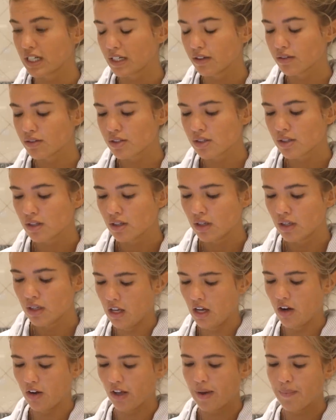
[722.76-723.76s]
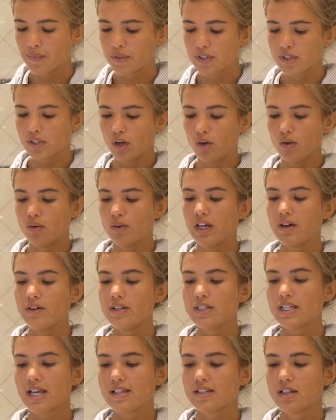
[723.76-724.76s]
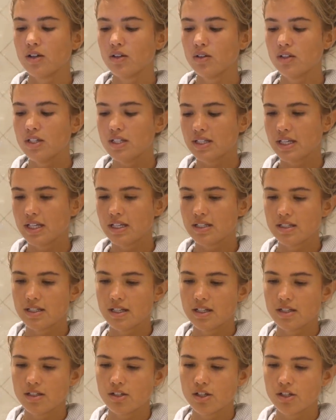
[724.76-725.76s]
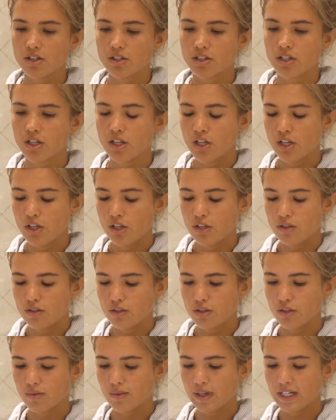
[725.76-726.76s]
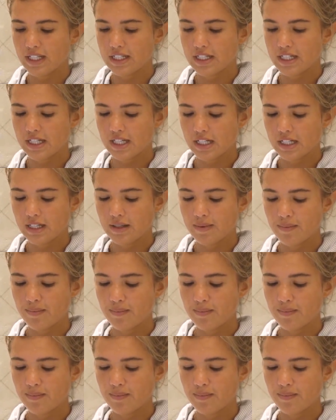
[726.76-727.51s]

out. Okay, so now it says hold the skin sensors to your right cheek.